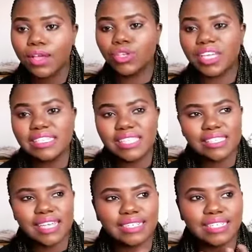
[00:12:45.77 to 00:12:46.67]
So he
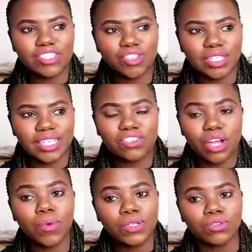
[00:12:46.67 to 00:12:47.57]
says that the the
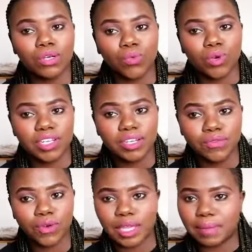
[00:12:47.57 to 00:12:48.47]
drug was not working
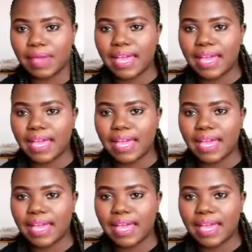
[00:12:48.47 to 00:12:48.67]
for him,